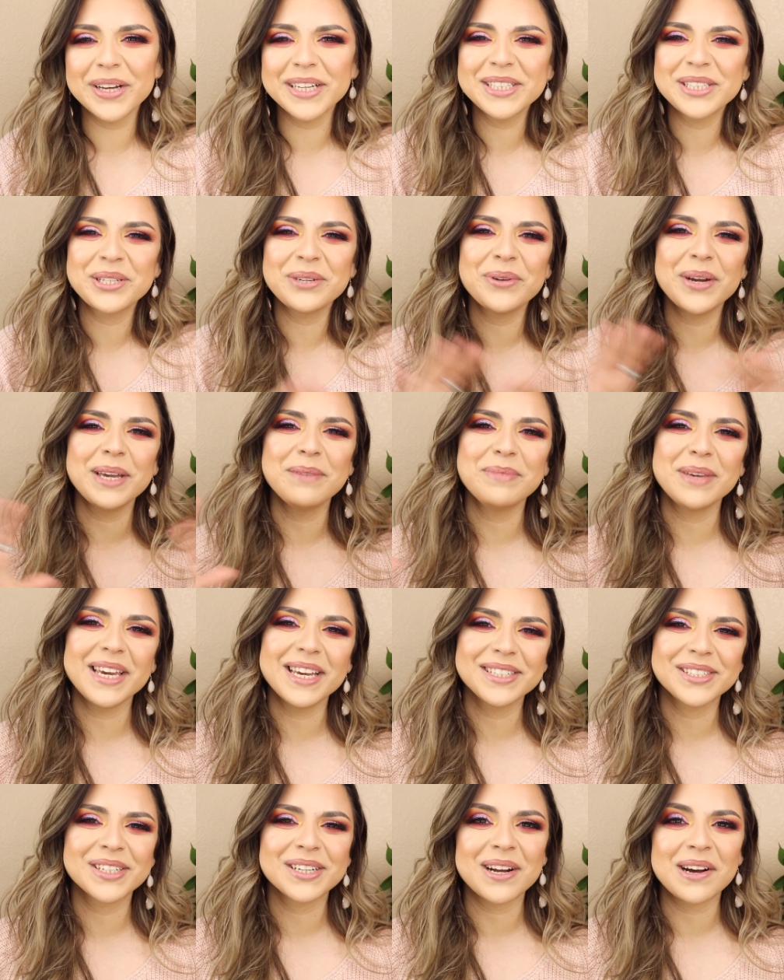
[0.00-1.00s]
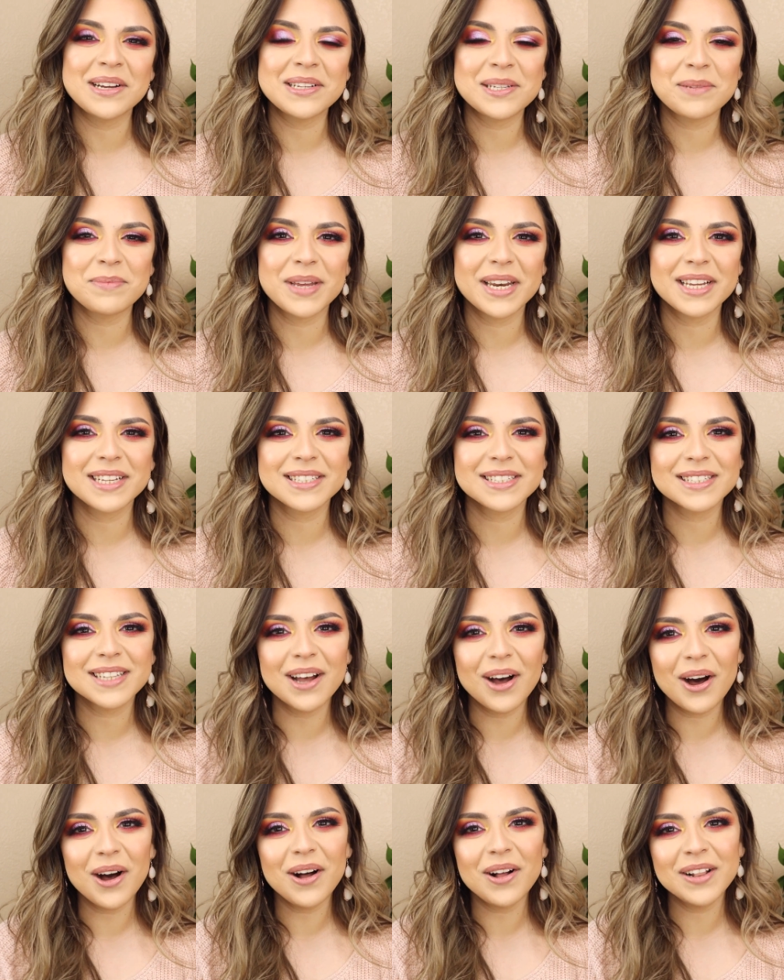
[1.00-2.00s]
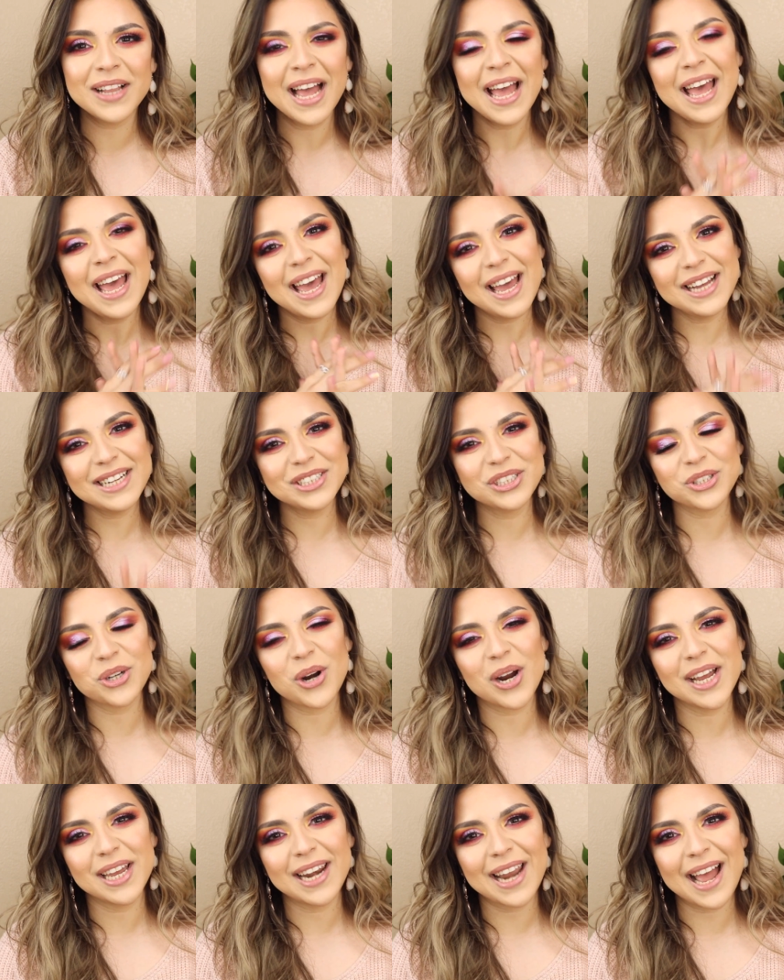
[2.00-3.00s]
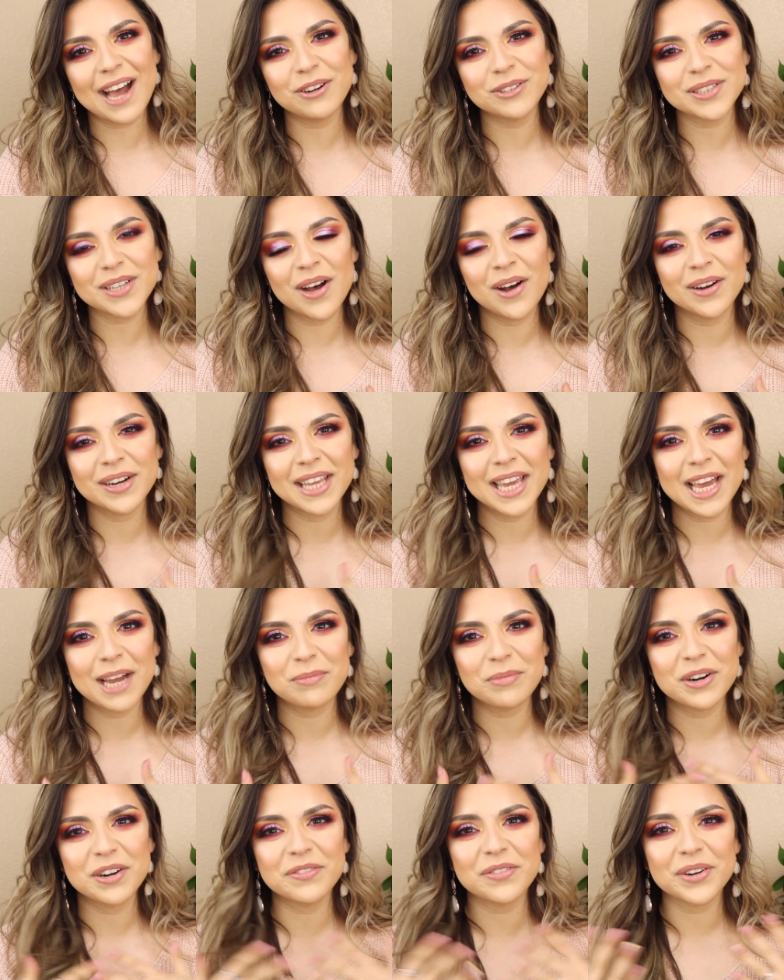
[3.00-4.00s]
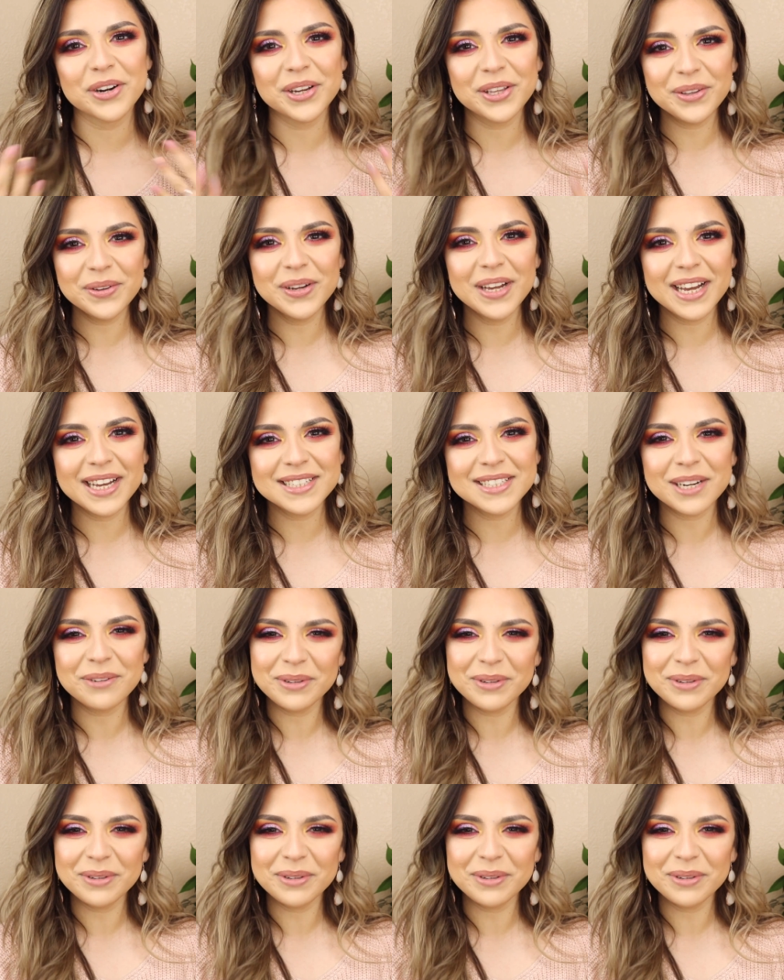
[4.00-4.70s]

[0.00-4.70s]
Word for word: into a BH Cosmetics haul and try it out on camera for you guys.